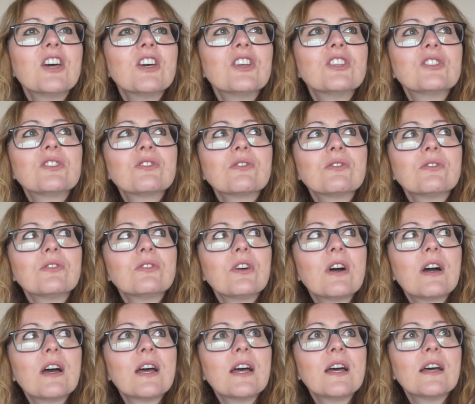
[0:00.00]
So
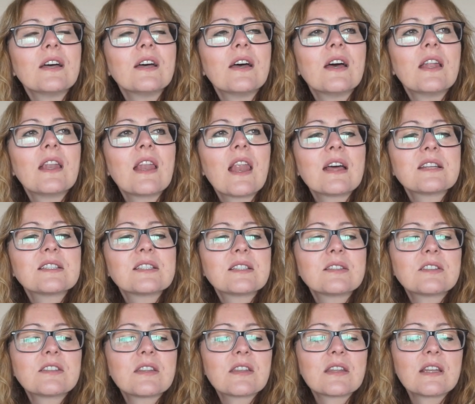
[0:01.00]
uh,
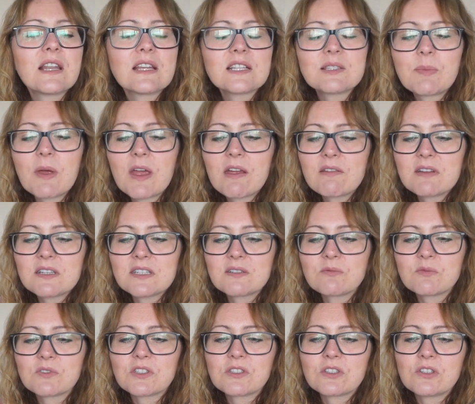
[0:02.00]
last the last pair I did
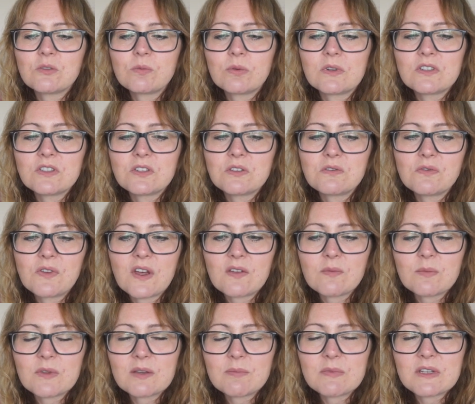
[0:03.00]
was a
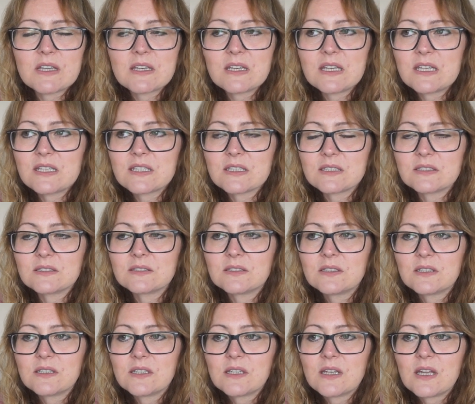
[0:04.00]
2.25 millimeter needle
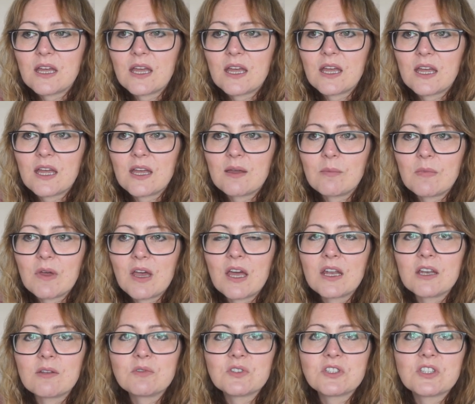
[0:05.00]
um,
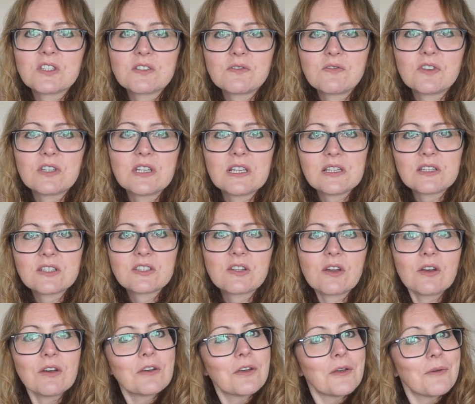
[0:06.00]
and it was just a vanilla
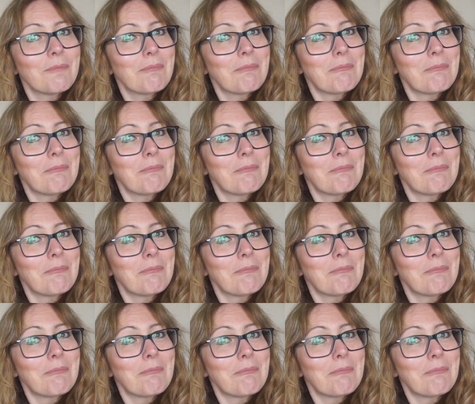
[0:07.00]
sock.